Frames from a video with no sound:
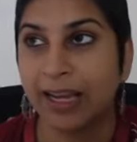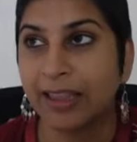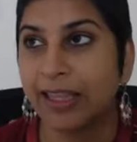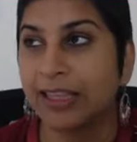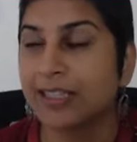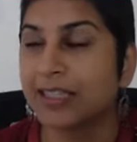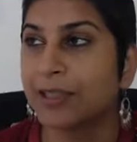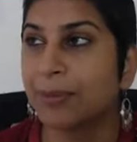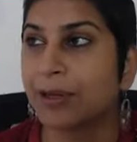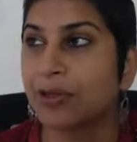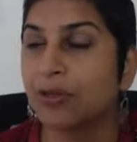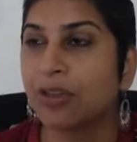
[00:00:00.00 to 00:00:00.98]
I think since
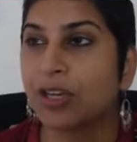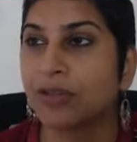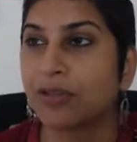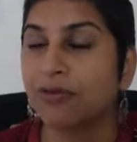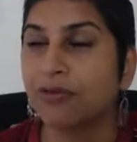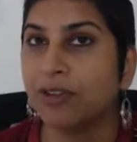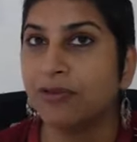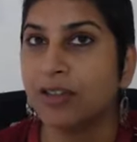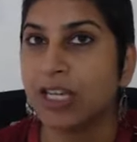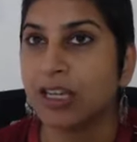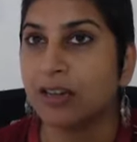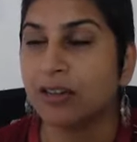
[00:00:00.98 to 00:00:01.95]
about
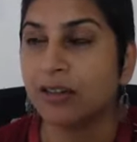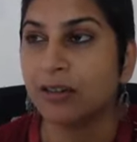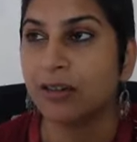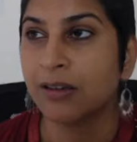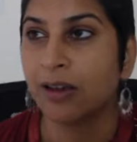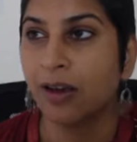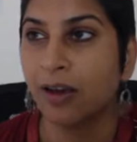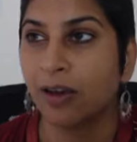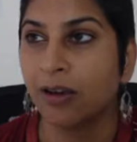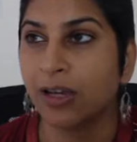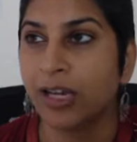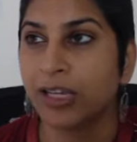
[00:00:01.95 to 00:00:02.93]
2015
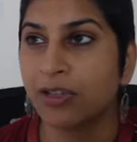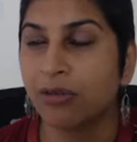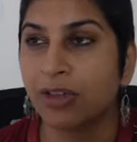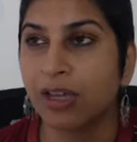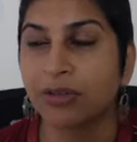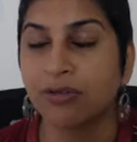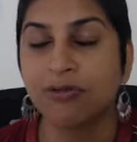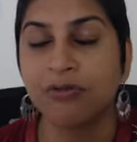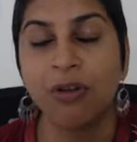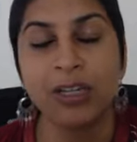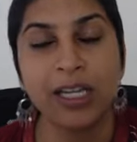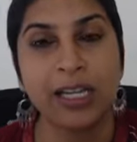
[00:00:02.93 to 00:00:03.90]
or late
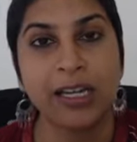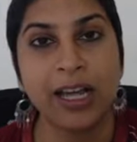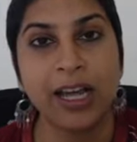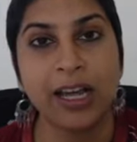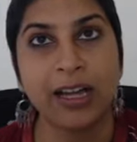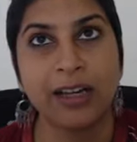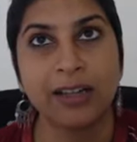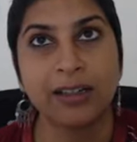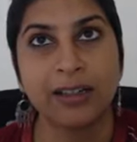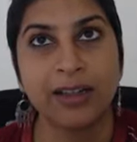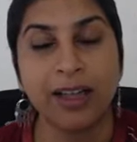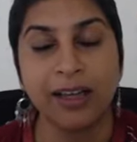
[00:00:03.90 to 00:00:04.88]
2014,
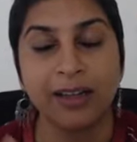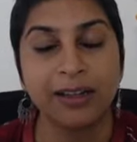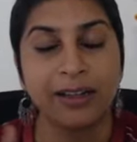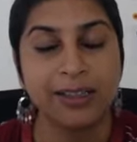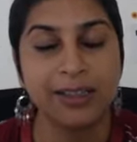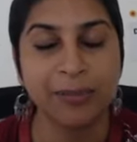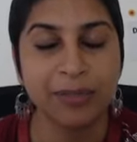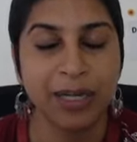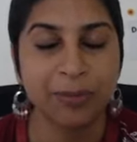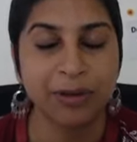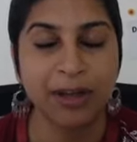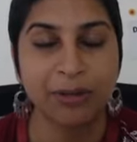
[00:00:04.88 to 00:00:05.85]

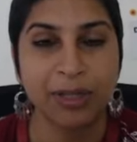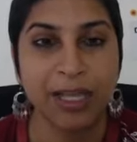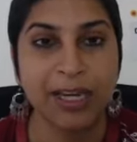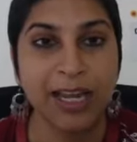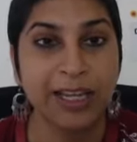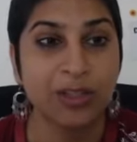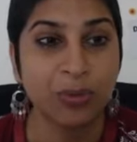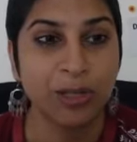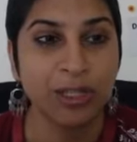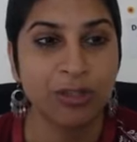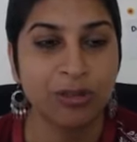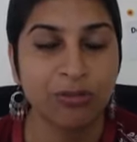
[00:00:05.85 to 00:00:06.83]
sometime around then, I
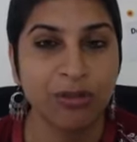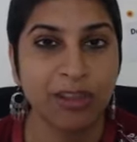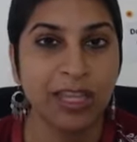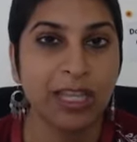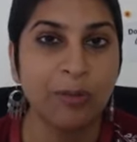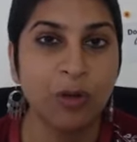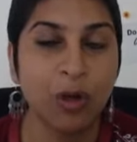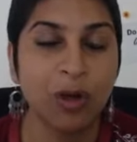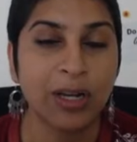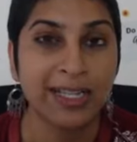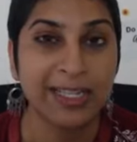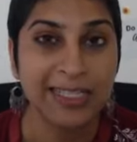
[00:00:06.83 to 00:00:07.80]
switched to a theme
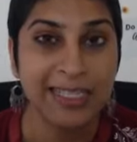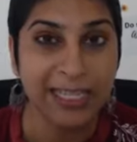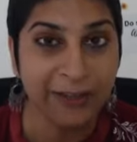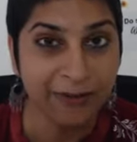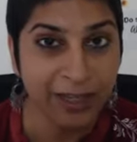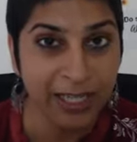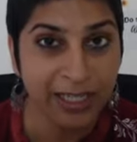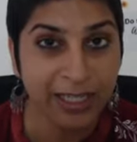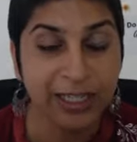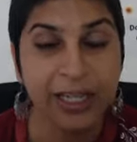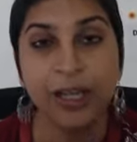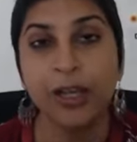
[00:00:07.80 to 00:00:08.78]
called Divi,
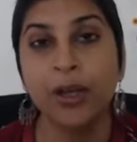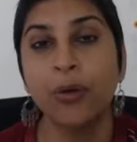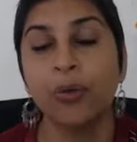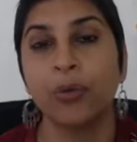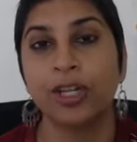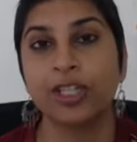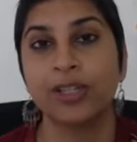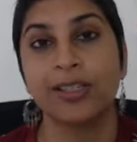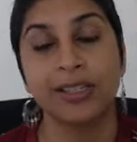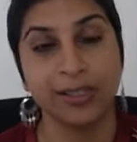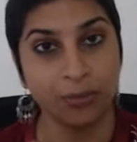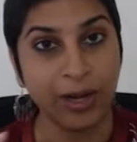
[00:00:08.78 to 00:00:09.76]
which
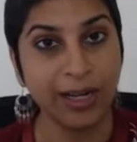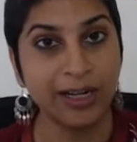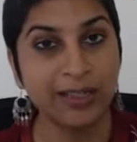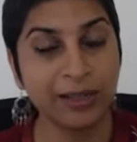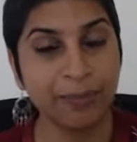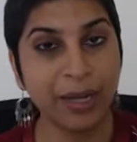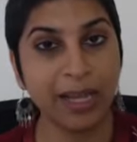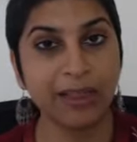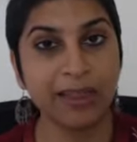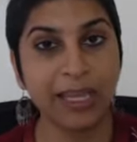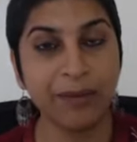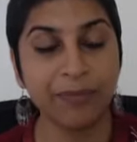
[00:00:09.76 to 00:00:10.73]
is, while it's a
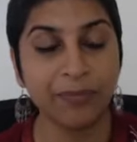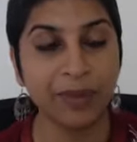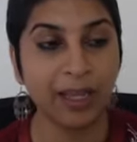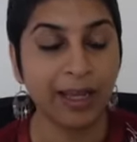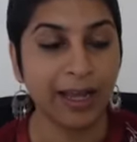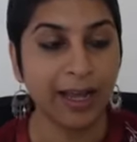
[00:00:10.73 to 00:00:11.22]
paid theme,